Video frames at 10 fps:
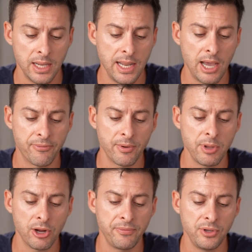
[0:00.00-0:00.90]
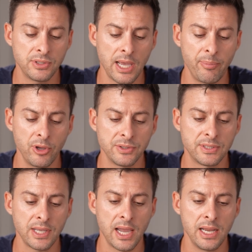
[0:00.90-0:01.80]
Now from here, if you tap on
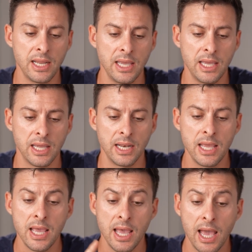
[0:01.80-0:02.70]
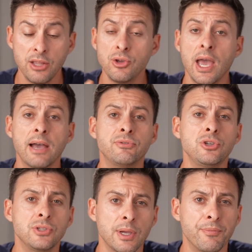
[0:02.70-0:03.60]
sign in and you have
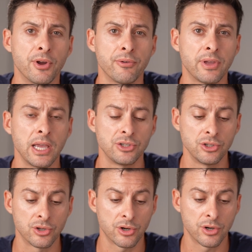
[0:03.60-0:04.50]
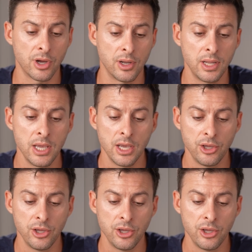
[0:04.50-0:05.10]
two-step verification turned on,